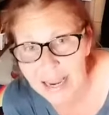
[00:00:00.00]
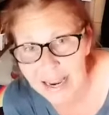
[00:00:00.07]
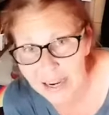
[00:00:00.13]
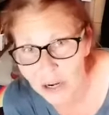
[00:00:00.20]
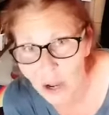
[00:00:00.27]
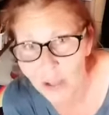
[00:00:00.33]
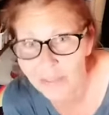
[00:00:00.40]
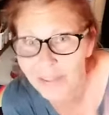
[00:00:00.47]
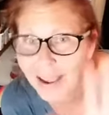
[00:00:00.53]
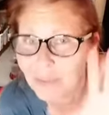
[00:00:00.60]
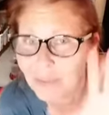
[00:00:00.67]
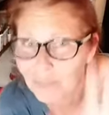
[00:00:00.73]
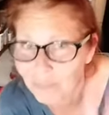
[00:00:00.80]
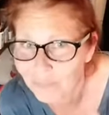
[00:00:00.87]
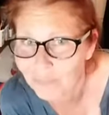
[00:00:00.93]
and not
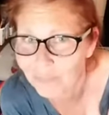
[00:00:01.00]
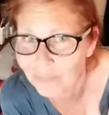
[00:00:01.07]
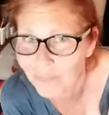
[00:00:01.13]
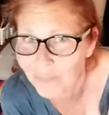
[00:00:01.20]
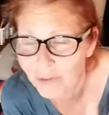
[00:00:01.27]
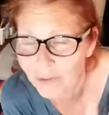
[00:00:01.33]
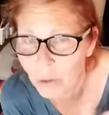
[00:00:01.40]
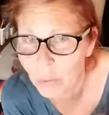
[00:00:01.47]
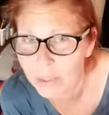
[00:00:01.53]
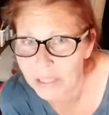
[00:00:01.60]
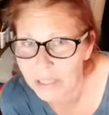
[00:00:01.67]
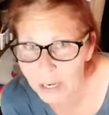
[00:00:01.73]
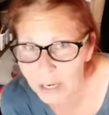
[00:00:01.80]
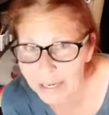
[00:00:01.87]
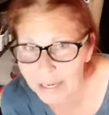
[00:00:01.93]
that everyone's not going